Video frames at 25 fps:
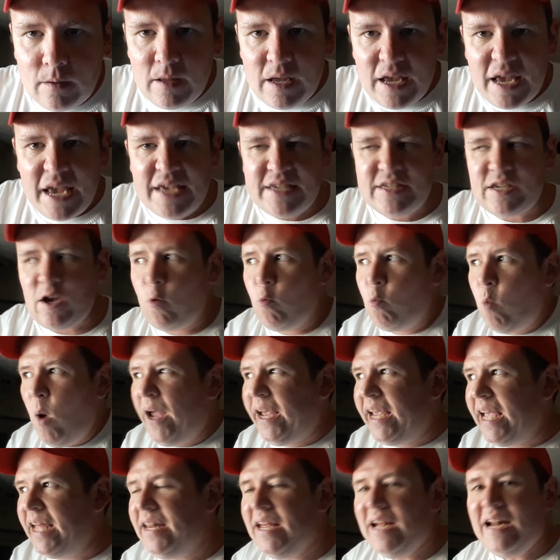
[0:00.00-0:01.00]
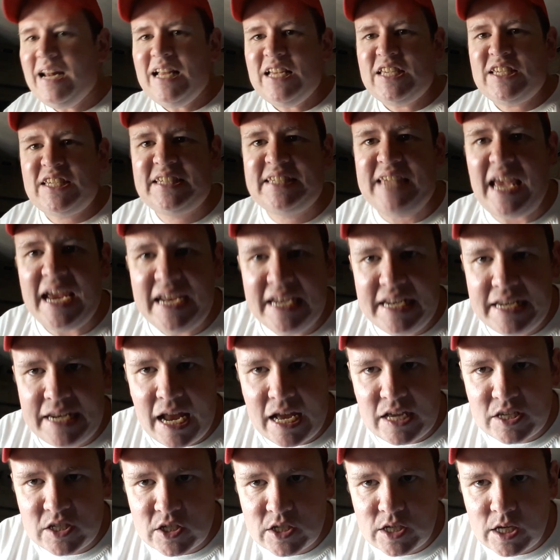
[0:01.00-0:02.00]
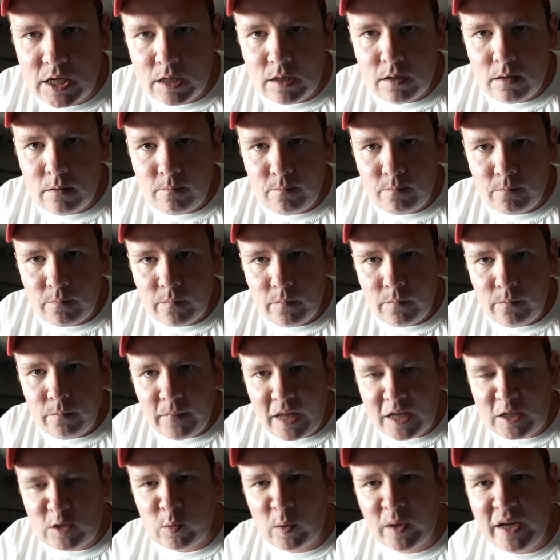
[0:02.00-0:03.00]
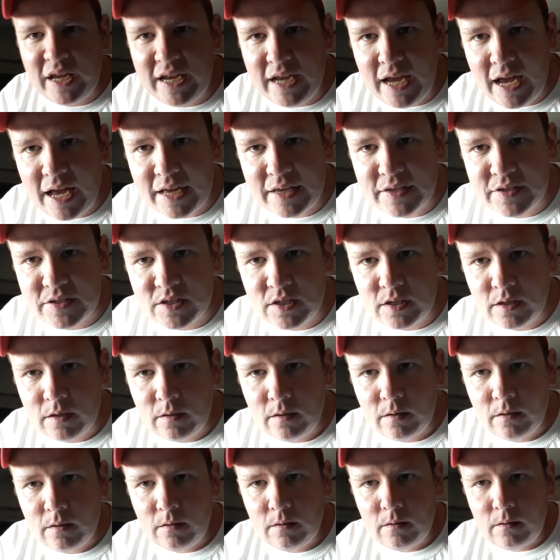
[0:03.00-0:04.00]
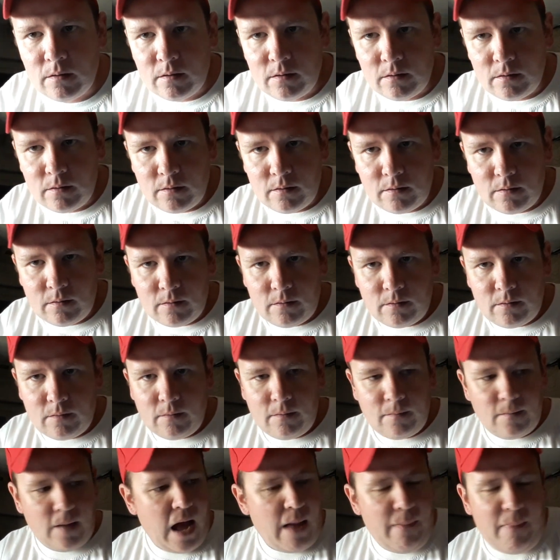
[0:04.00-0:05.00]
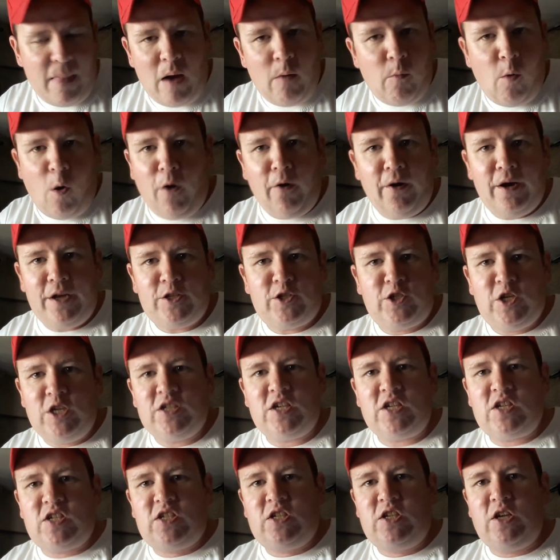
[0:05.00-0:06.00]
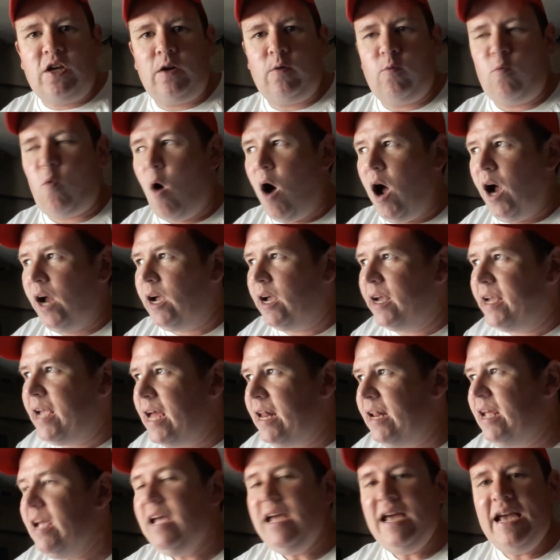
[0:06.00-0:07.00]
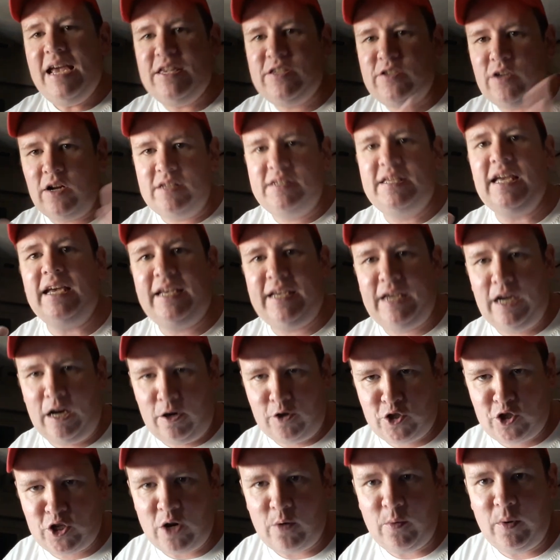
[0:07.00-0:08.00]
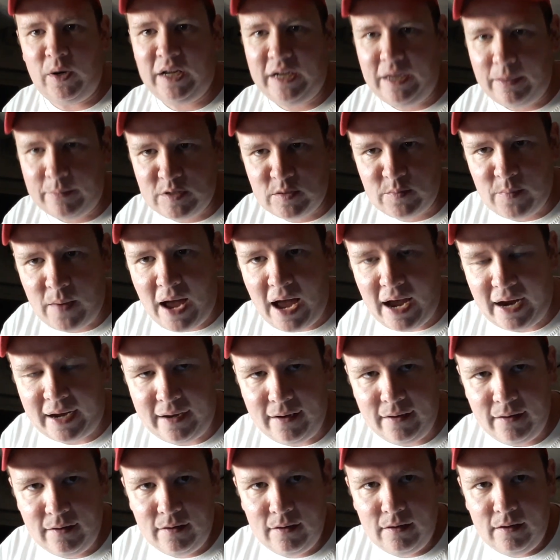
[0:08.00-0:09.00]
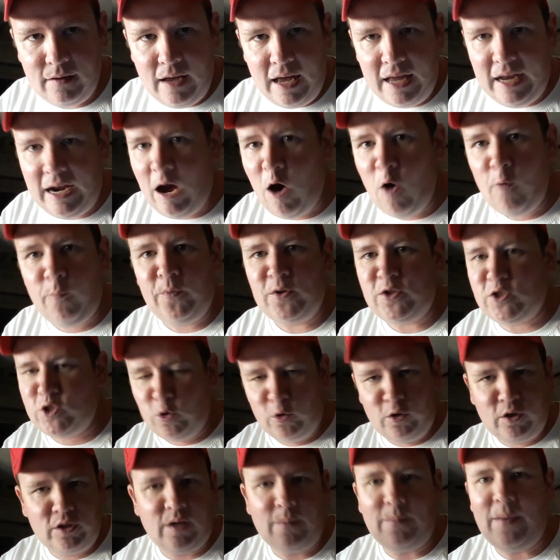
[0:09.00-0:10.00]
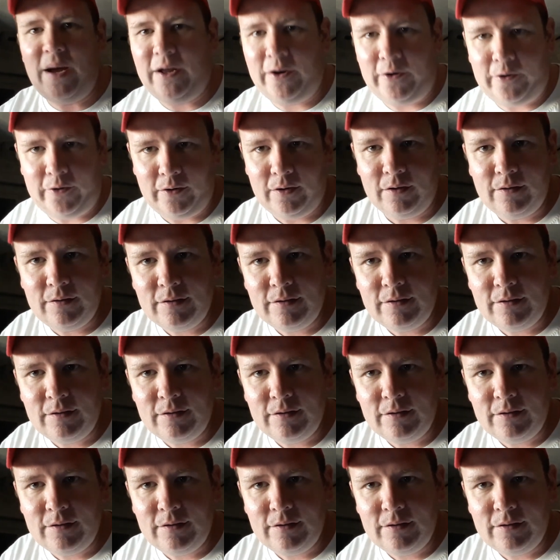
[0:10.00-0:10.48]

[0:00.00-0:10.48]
He's a wicked Satanist. That's what he is. I'm not worried. Jesus is going to walk again, and he's going to take care of shit when he comes back. And I hope the sooner the better.